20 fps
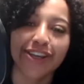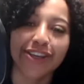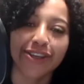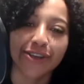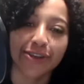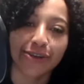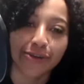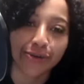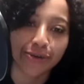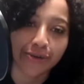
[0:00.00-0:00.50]

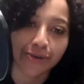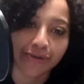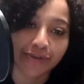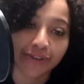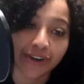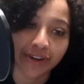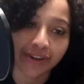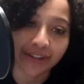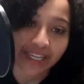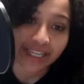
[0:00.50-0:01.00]
you
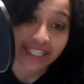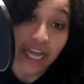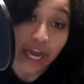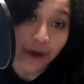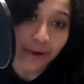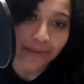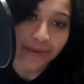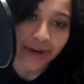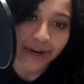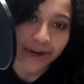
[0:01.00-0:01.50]
for this
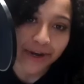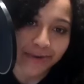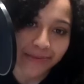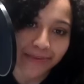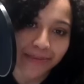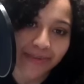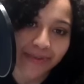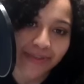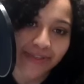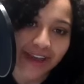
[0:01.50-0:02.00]

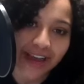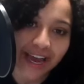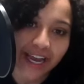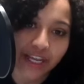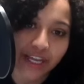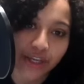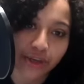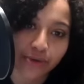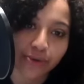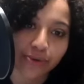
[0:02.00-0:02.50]
album
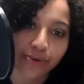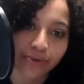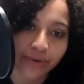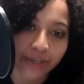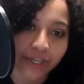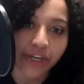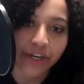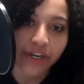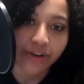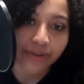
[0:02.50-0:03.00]
that you
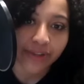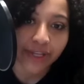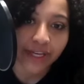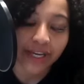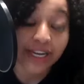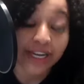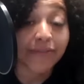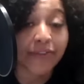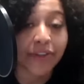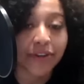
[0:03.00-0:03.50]
know,
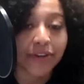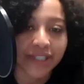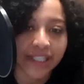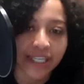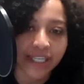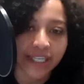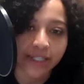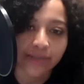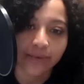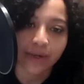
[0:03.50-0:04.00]
the
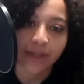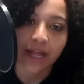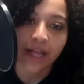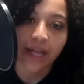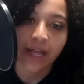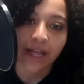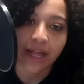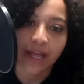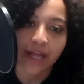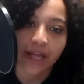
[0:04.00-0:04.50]
influences were
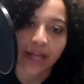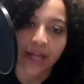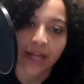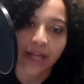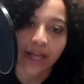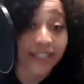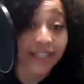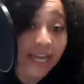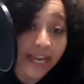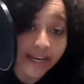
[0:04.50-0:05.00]
like the
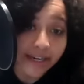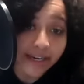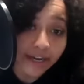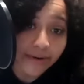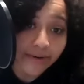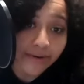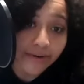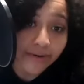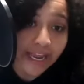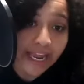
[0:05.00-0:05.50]

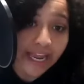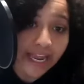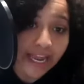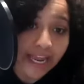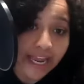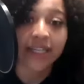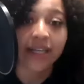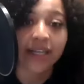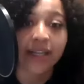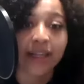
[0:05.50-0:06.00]
Nintendo
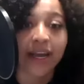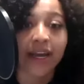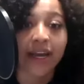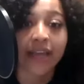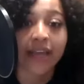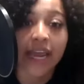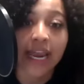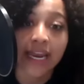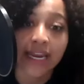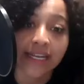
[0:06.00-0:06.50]
games and
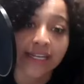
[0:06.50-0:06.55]
like 80s